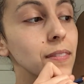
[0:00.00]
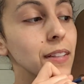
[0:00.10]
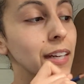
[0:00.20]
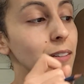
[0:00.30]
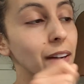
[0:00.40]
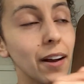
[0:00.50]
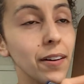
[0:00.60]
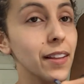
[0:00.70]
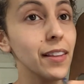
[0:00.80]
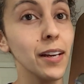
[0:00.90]
kind of how
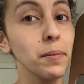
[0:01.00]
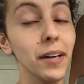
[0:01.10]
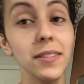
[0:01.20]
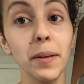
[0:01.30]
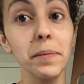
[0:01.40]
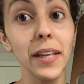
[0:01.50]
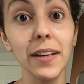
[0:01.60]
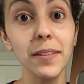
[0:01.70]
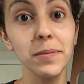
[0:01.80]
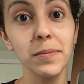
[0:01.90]
I think about
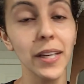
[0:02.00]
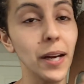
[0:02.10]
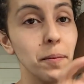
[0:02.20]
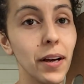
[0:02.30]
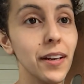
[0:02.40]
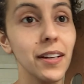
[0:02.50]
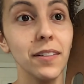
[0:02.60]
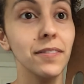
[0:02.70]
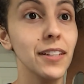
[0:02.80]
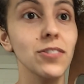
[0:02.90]
something. Like I'm on an
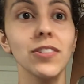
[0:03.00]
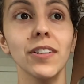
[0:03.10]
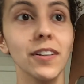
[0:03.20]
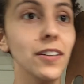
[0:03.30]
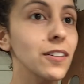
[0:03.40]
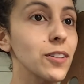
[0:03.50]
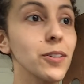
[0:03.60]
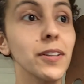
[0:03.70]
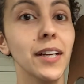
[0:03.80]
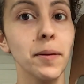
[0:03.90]
adventure
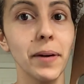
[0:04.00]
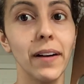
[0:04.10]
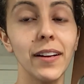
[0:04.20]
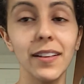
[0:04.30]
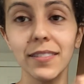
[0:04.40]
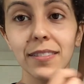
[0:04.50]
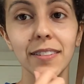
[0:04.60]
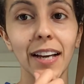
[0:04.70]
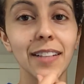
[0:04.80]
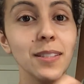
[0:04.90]
learning about it.
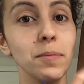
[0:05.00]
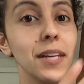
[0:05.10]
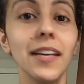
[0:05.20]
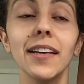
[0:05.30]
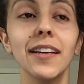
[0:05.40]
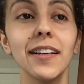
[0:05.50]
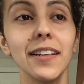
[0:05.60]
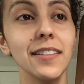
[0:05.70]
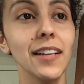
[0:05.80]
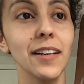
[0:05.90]
And that to me
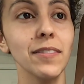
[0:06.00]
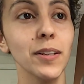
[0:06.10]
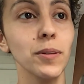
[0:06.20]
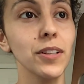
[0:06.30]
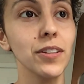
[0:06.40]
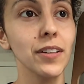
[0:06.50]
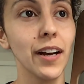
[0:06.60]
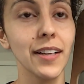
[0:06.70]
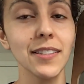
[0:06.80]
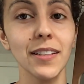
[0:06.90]
is kind of like what
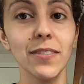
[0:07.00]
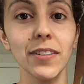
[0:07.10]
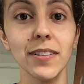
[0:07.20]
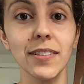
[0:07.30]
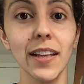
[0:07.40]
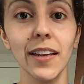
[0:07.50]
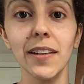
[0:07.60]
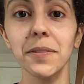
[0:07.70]
curiosity feels like.